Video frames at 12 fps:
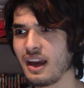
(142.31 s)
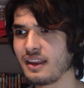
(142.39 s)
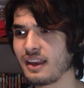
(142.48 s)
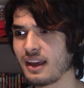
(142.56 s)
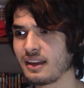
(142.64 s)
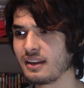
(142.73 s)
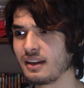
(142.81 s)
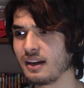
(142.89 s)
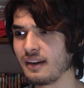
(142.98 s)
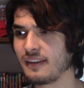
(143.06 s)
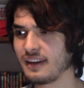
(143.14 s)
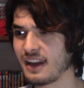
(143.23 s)
and then
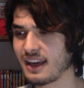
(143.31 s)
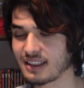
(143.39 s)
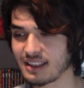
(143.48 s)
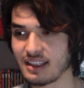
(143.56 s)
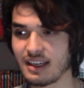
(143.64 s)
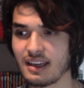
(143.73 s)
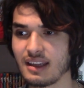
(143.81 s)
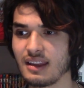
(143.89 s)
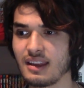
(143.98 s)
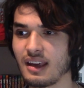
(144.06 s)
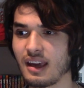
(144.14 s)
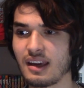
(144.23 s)
the next scene
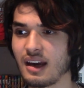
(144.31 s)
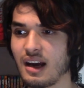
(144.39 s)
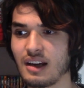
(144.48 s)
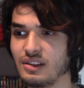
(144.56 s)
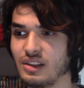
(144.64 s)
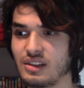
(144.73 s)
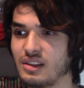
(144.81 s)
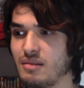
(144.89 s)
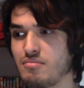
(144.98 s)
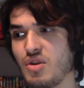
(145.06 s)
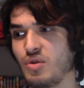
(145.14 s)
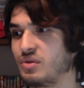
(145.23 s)
they are just
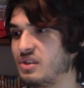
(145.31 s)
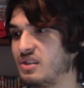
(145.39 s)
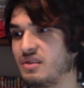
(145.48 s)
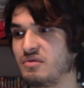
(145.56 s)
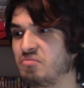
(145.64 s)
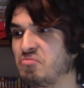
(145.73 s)
the most